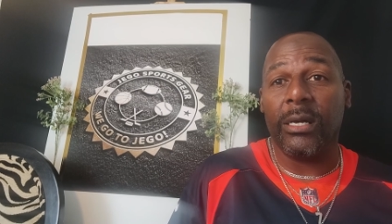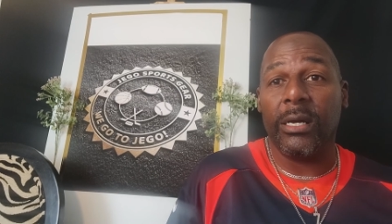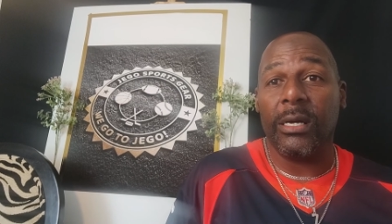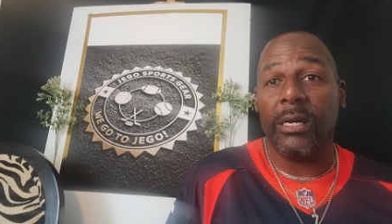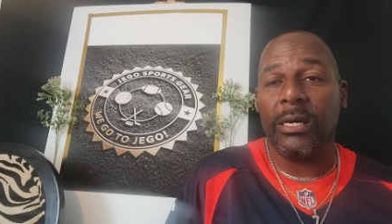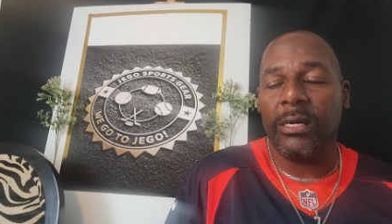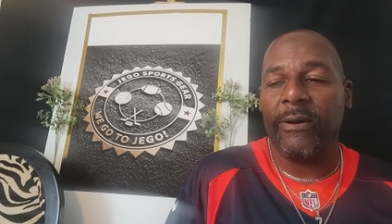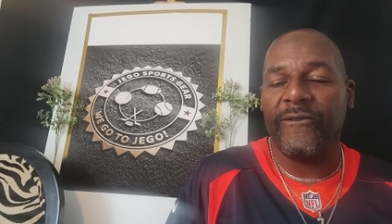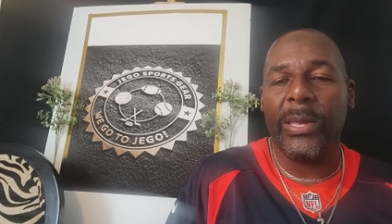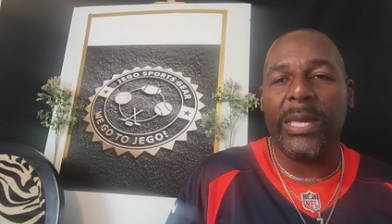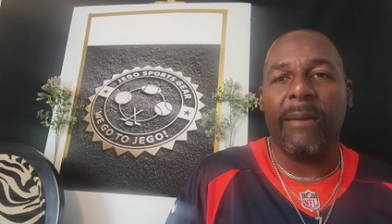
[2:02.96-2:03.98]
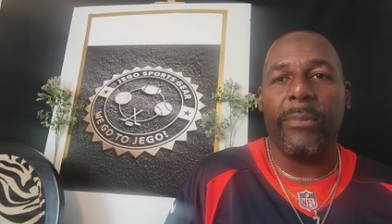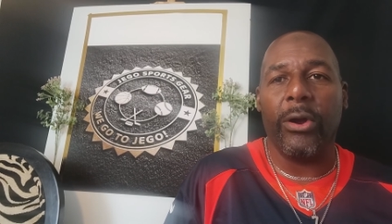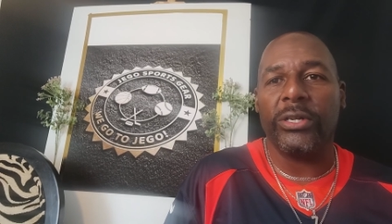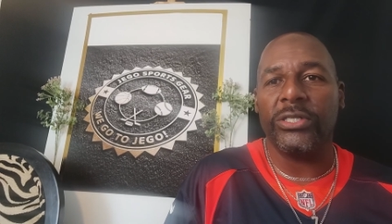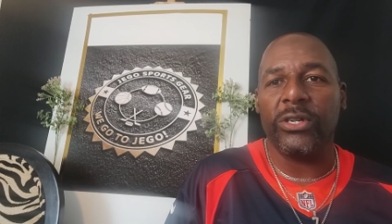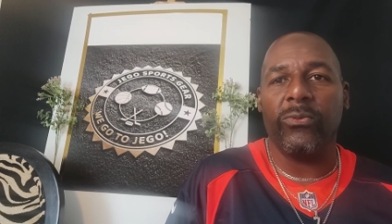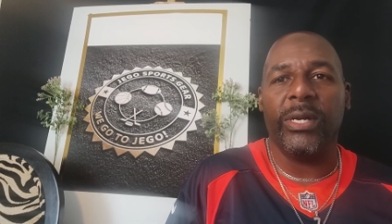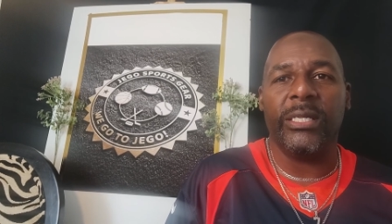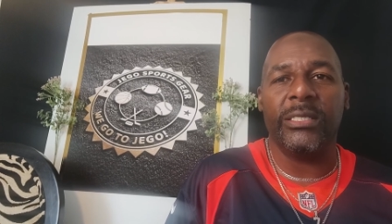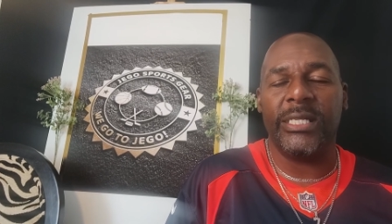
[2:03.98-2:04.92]
a affiliate marketer
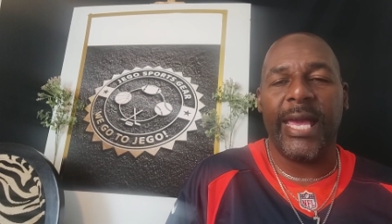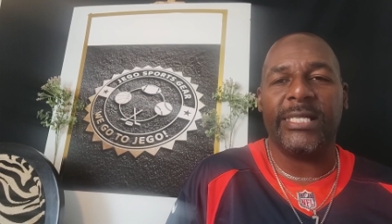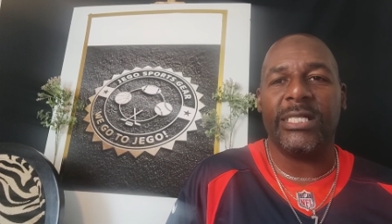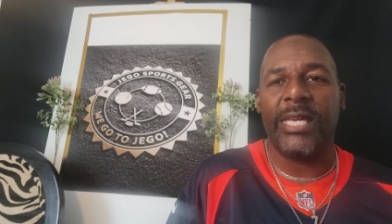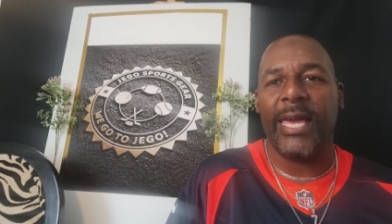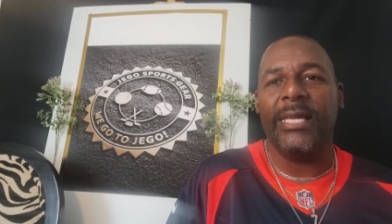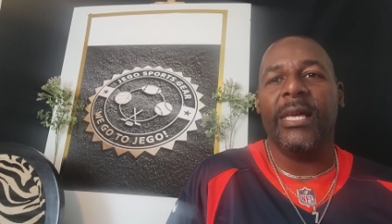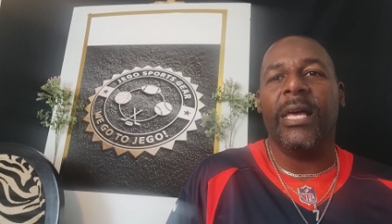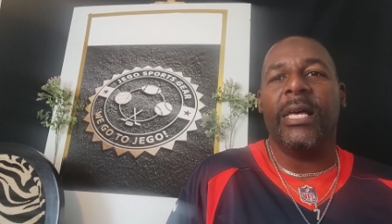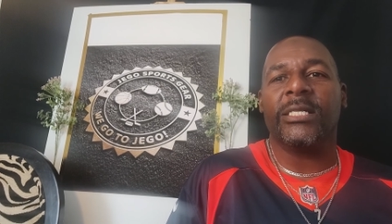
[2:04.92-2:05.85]
with DHgate.